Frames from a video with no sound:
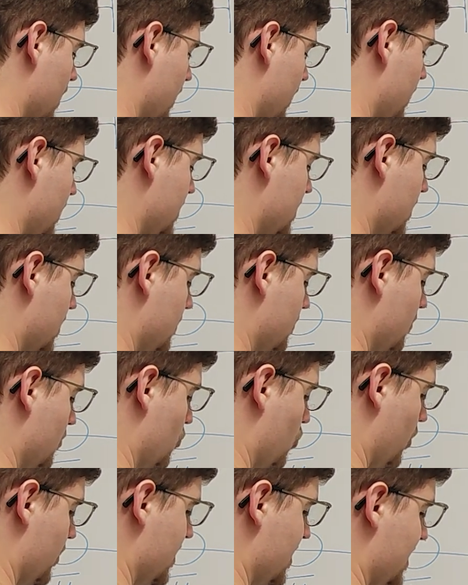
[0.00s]
This
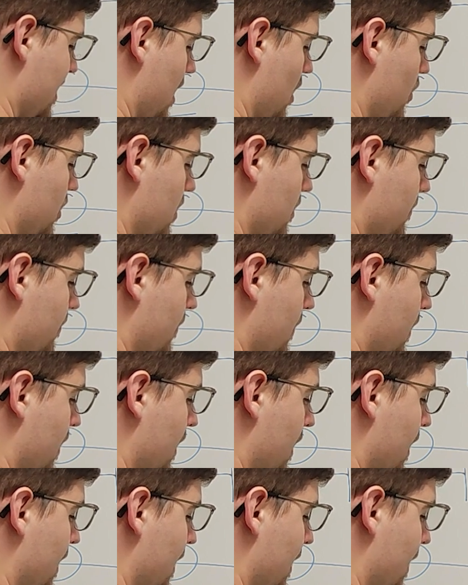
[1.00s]
crosses out
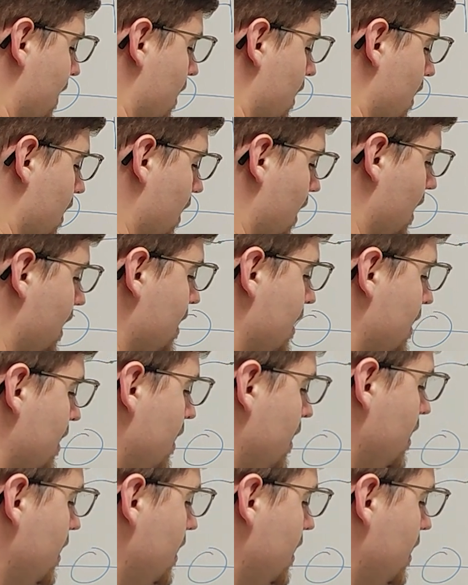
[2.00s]
and